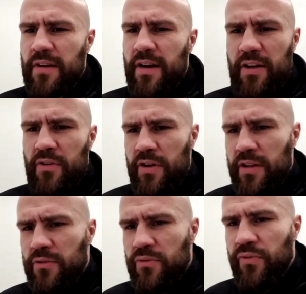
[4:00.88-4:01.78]
I don't
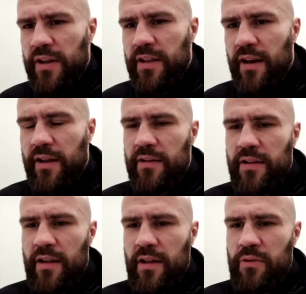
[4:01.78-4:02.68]
need to fight Dillian.
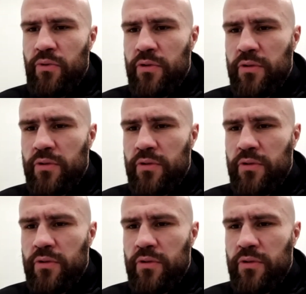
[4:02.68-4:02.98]
I don't want